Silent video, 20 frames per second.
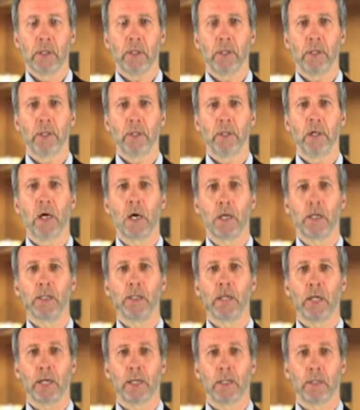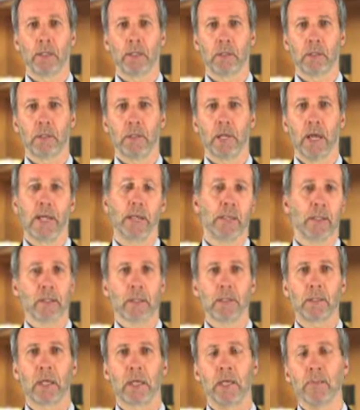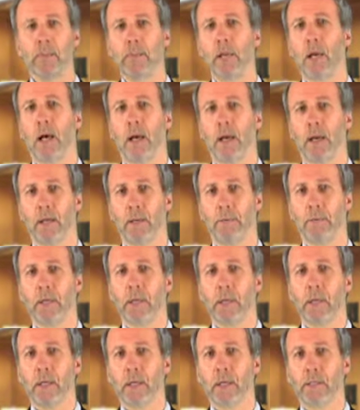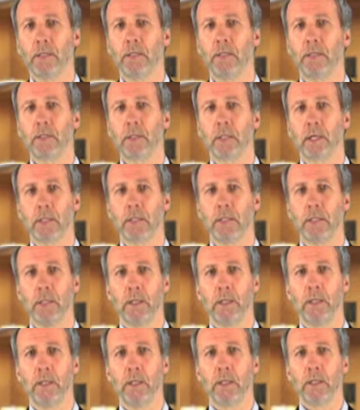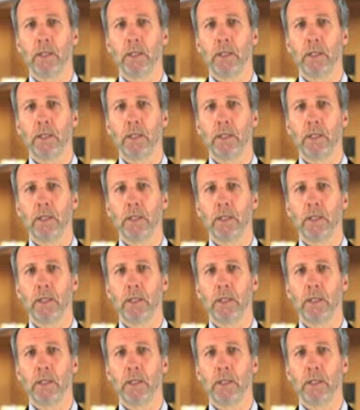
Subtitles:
in the context and at the same time as discussing